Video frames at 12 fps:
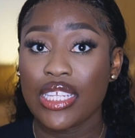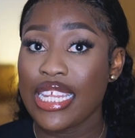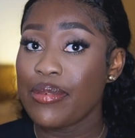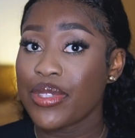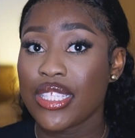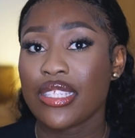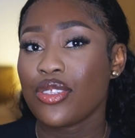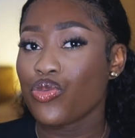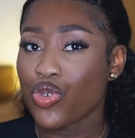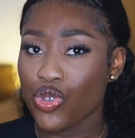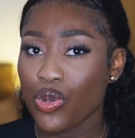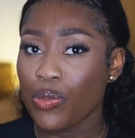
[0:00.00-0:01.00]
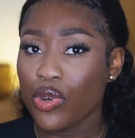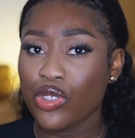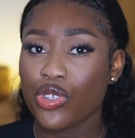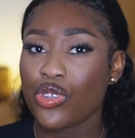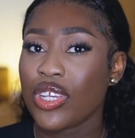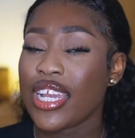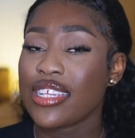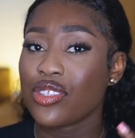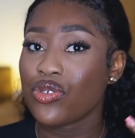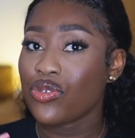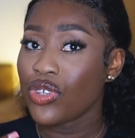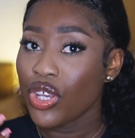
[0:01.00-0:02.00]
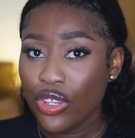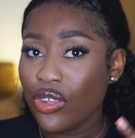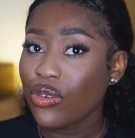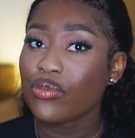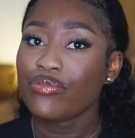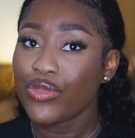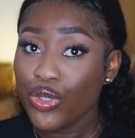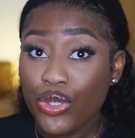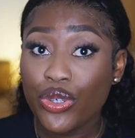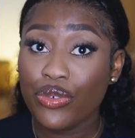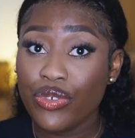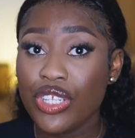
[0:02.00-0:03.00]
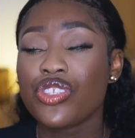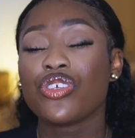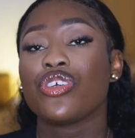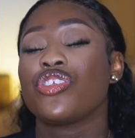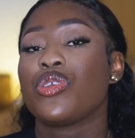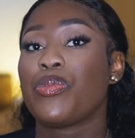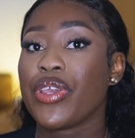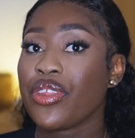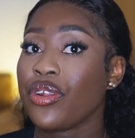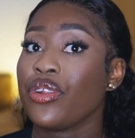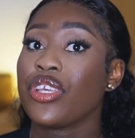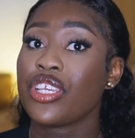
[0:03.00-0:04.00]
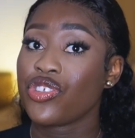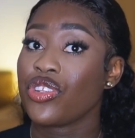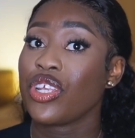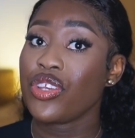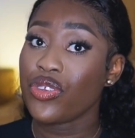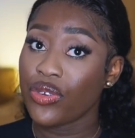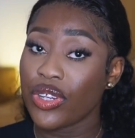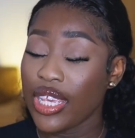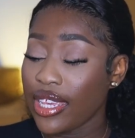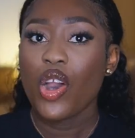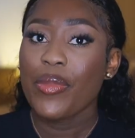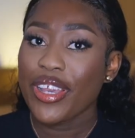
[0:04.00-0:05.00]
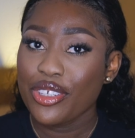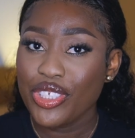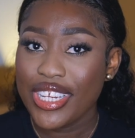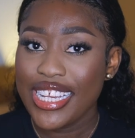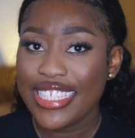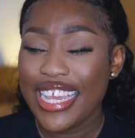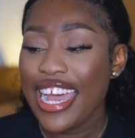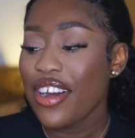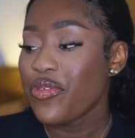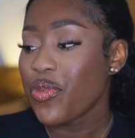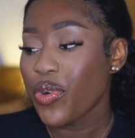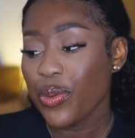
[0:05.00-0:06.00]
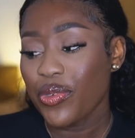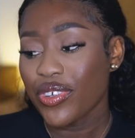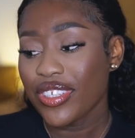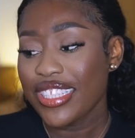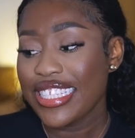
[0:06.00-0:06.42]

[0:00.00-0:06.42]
names in the description box so you guys could, you know, do your research depending on the location that you're in. Oh my god, you guys, I have one more.